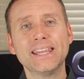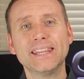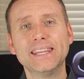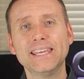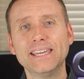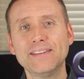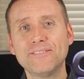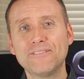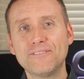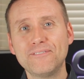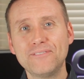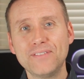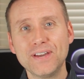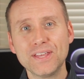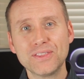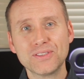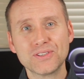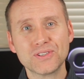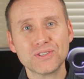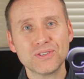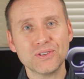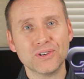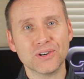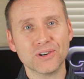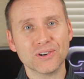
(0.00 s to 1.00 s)
The fifth
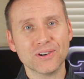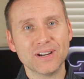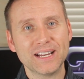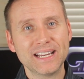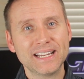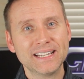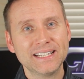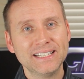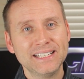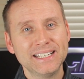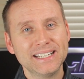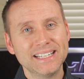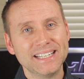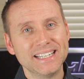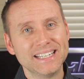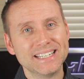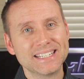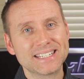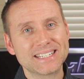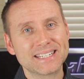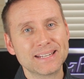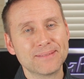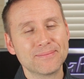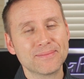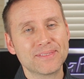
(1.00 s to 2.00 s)
story
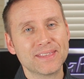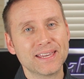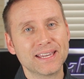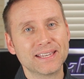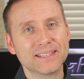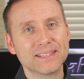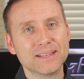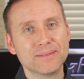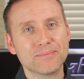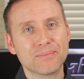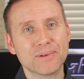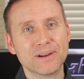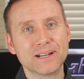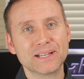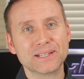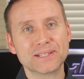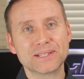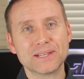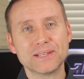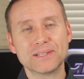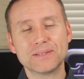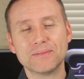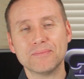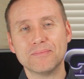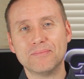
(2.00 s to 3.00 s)
is something that
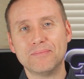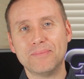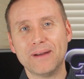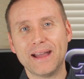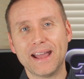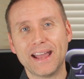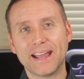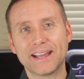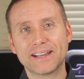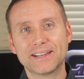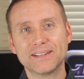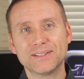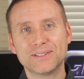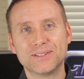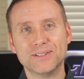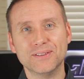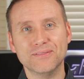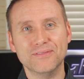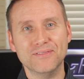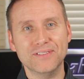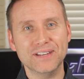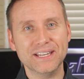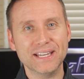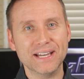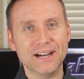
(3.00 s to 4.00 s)
brings us back to
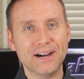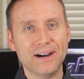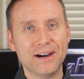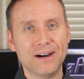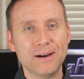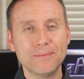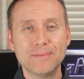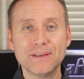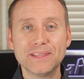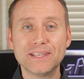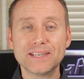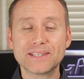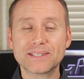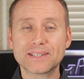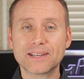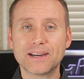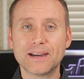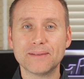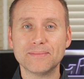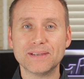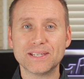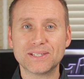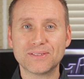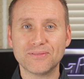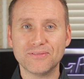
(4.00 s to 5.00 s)
VR, but this
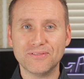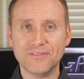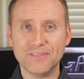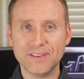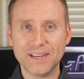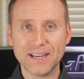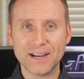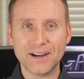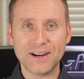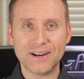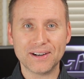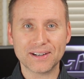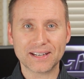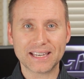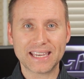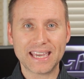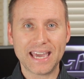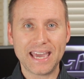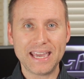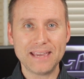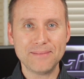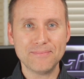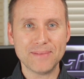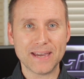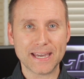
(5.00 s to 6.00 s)
time it's VR
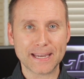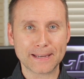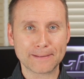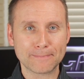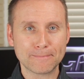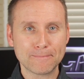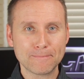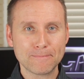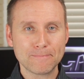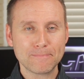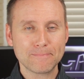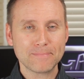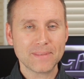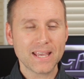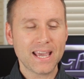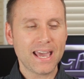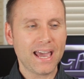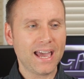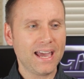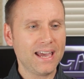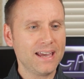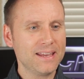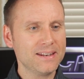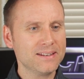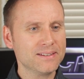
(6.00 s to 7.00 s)
gaming.
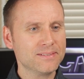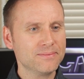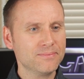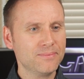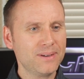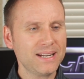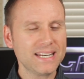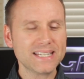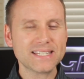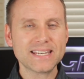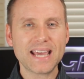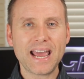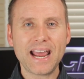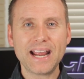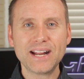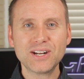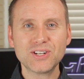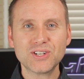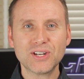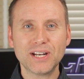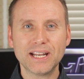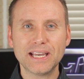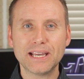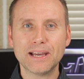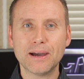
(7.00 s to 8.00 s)
And well, it's
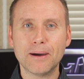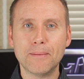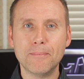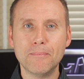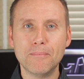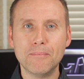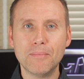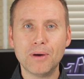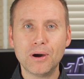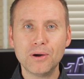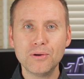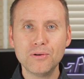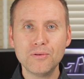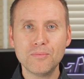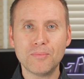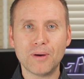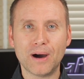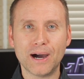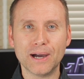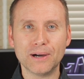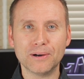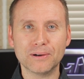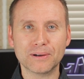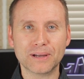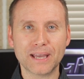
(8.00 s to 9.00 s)
actually a
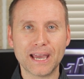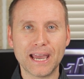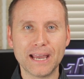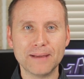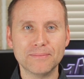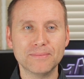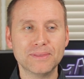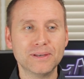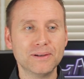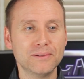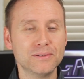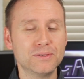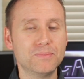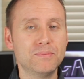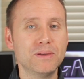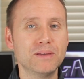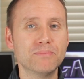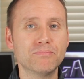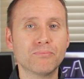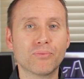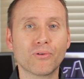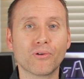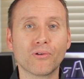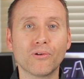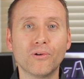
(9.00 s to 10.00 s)
mobile game that has
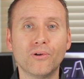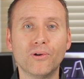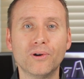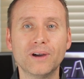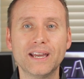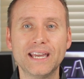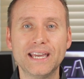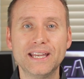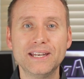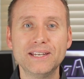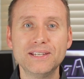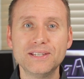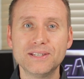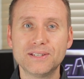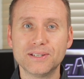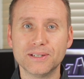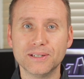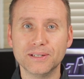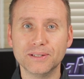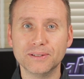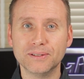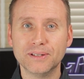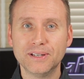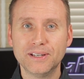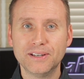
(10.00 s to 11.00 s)
been brought
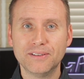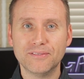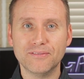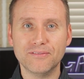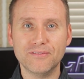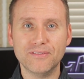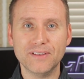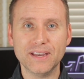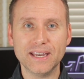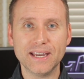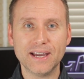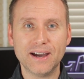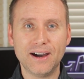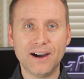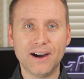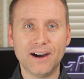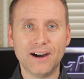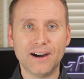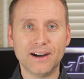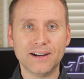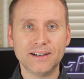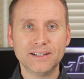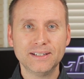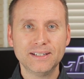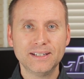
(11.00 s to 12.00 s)
into
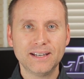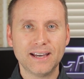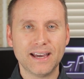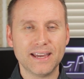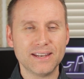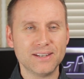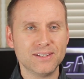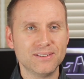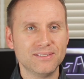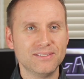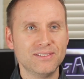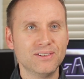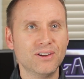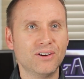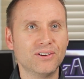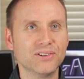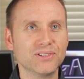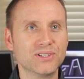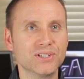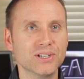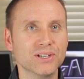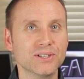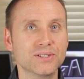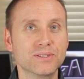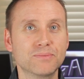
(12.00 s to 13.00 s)
VR, and
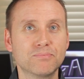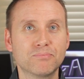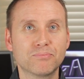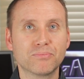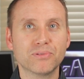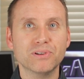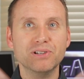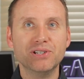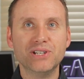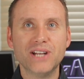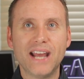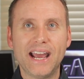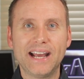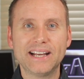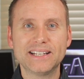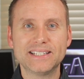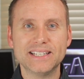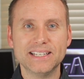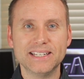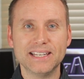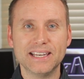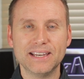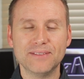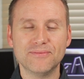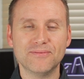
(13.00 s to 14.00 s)
not just
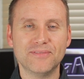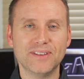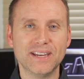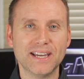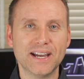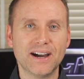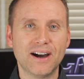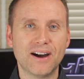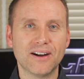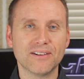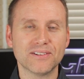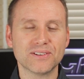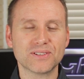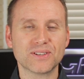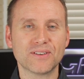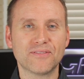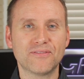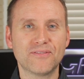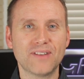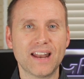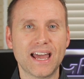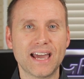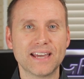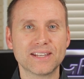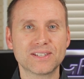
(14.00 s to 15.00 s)
projected in VR as a
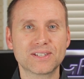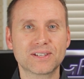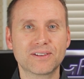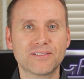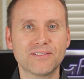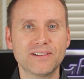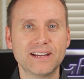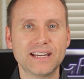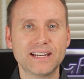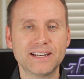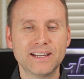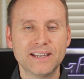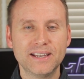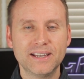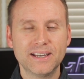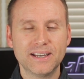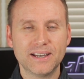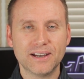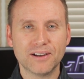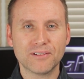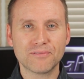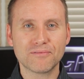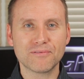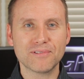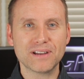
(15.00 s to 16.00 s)
flat screen,
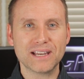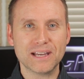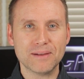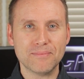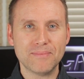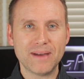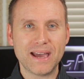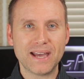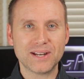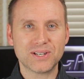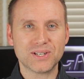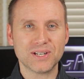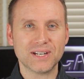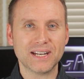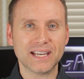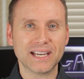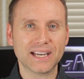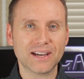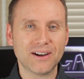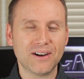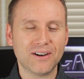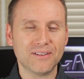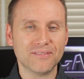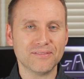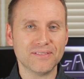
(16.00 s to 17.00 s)
a
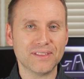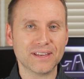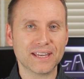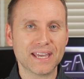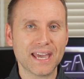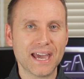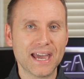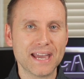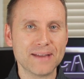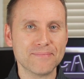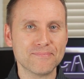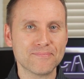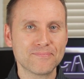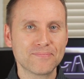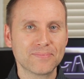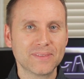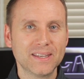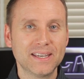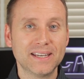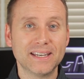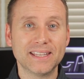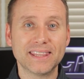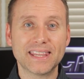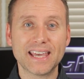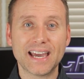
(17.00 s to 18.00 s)
reimagining of the game,
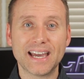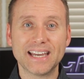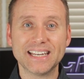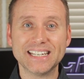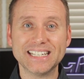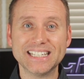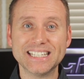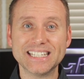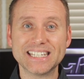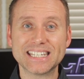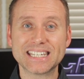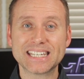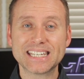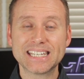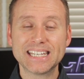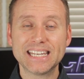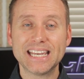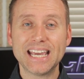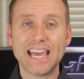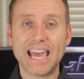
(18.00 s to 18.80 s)
and that is